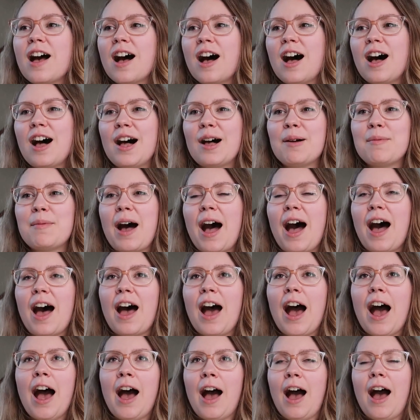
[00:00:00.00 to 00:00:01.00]
Um,
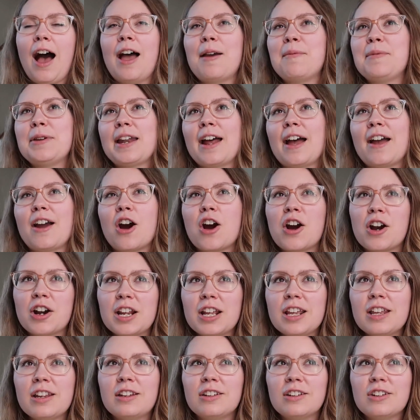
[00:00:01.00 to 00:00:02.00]
I, I mean, I
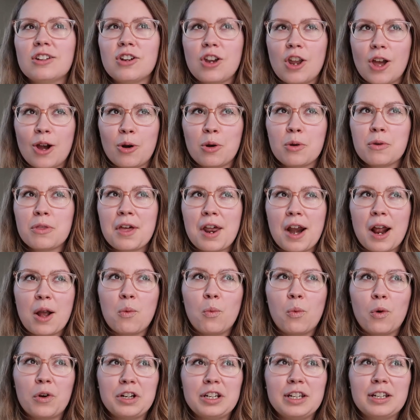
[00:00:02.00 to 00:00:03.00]
already know that I
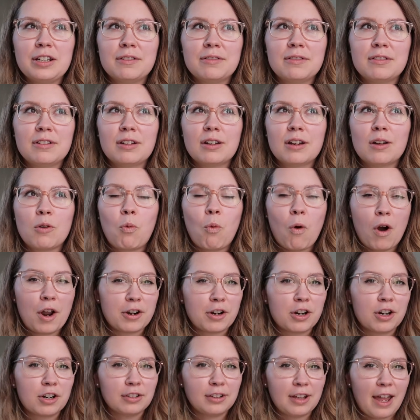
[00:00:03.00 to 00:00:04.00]
wouldn't want
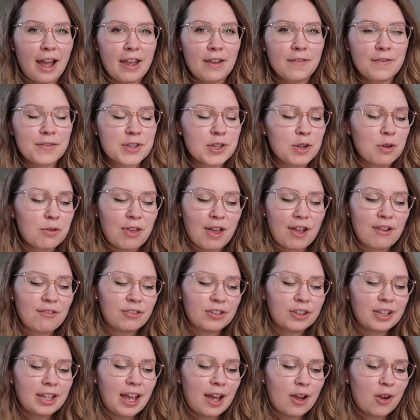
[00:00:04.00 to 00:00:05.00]
her life. So
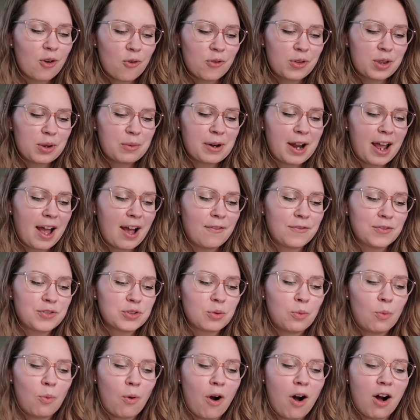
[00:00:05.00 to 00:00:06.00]
thankfully I only would have
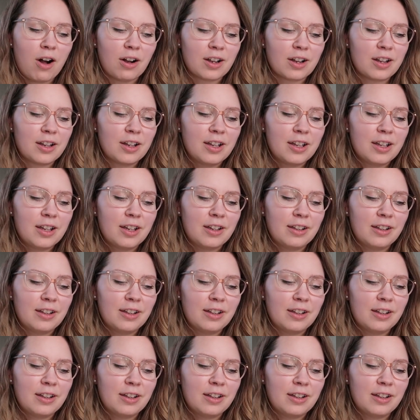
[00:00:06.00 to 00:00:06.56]
to walk